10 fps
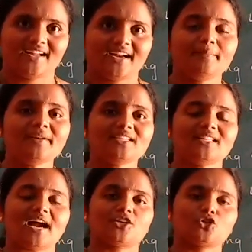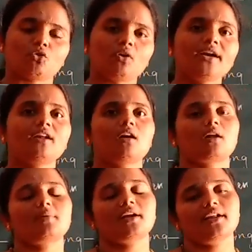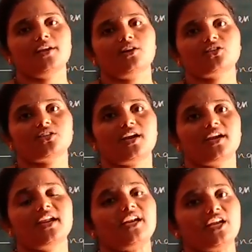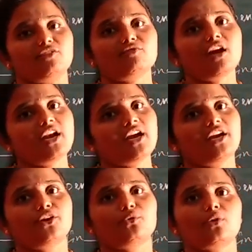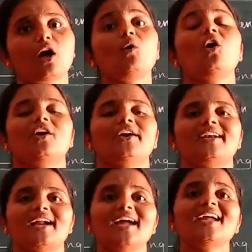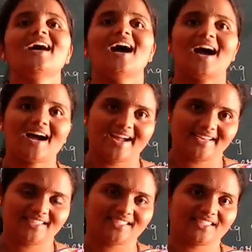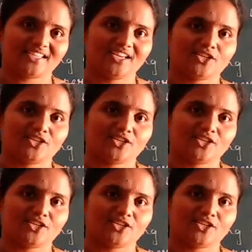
It means that solid carbon dioxide get converted into now dry ice.